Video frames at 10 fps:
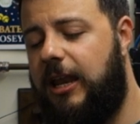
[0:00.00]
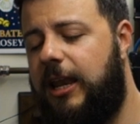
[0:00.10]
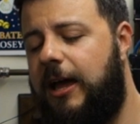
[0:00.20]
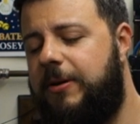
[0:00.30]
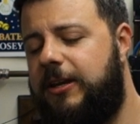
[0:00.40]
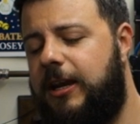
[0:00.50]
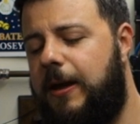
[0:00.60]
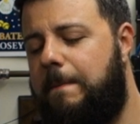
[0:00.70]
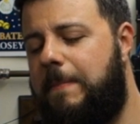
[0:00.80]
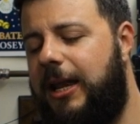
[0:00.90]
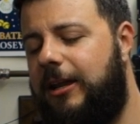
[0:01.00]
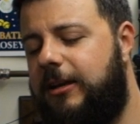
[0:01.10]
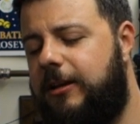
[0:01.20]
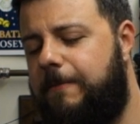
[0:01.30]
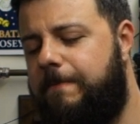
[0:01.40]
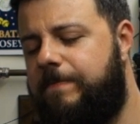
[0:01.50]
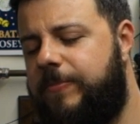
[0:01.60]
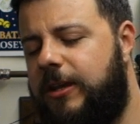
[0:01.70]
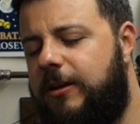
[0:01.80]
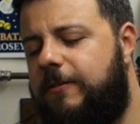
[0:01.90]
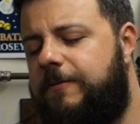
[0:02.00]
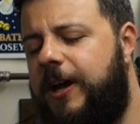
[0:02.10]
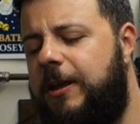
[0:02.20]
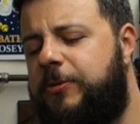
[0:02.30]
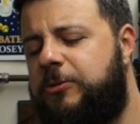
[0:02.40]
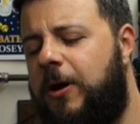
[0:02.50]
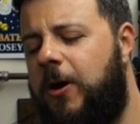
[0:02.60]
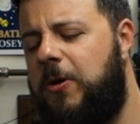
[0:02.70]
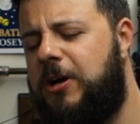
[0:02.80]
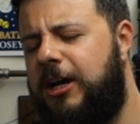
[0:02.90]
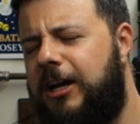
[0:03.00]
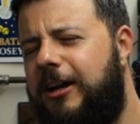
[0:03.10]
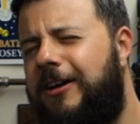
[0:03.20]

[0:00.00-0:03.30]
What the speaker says: Lemon. Melon. Vape smoke.